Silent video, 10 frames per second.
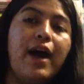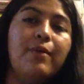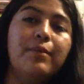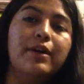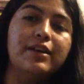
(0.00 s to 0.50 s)

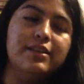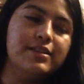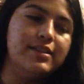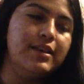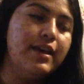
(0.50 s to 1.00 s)
that
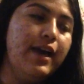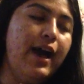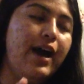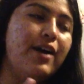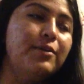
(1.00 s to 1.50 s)
was
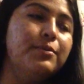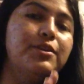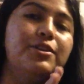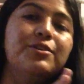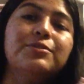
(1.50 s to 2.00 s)
how
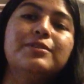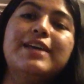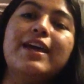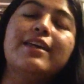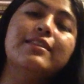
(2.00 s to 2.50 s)
you
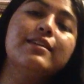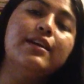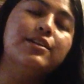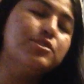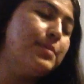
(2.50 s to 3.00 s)
take
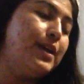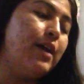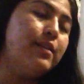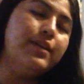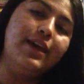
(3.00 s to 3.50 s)
the instrument
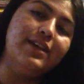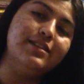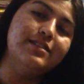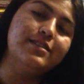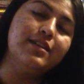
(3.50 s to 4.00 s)
out of the
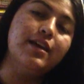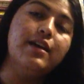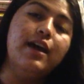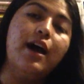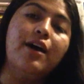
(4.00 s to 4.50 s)
case,
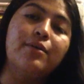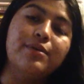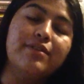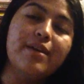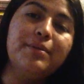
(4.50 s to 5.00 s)
how to
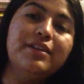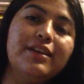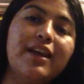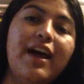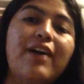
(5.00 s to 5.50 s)
assemble
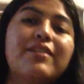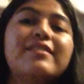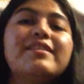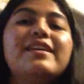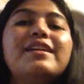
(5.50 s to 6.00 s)
it, how to
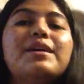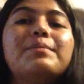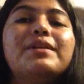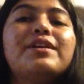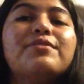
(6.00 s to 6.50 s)
sit
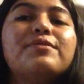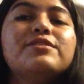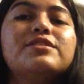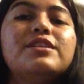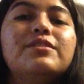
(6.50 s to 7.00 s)
and play your
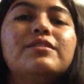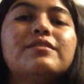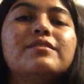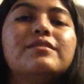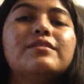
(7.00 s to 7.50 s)
first note,
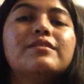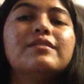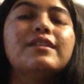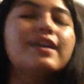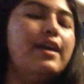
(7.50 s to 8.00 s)

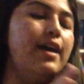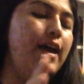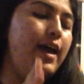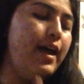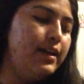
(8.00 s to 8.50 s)

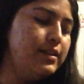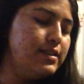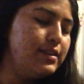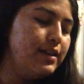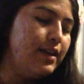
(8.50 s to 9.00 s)

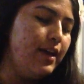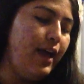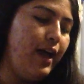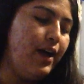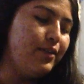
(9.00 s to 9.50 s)
and
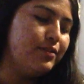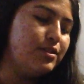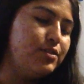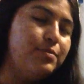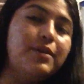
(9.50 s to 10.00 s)
how
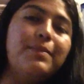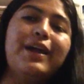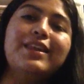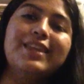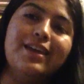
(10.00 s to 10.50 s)
to put it
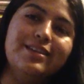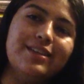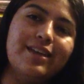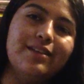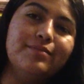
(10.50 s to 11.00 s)
back in the case
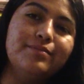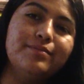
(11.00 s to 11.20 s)
again.